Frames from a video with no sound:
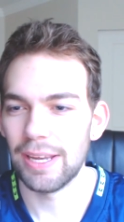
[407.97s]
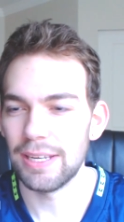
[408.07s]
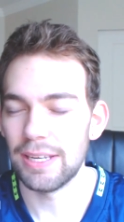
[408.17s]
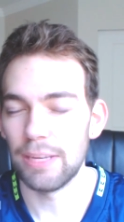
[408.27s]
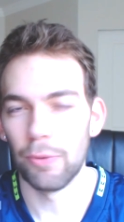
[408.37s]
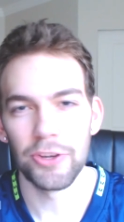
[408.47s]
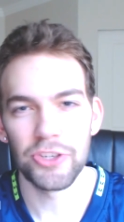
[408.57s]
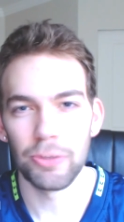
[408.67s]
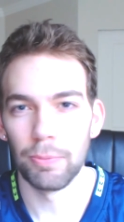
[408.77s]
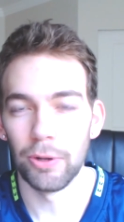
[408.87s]
he won a
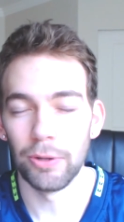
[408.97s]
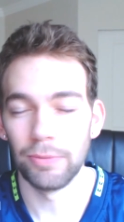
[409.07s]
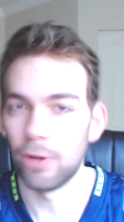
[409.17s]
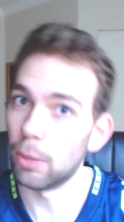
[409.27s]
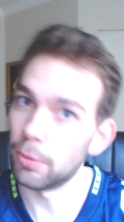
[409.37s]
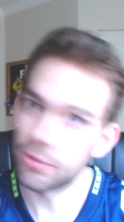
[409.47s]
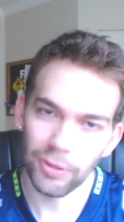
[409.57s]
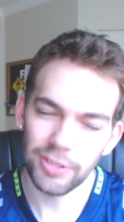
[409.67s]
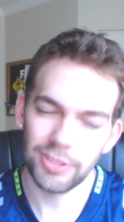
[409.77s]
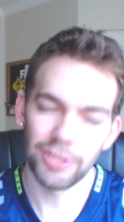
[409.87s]
Super Bowl, almost
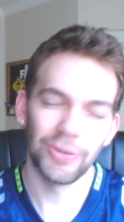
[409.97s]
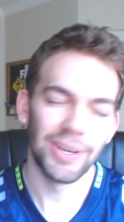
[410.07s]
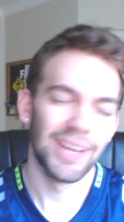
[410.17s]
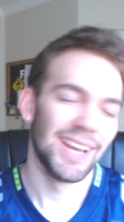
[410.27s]
won two.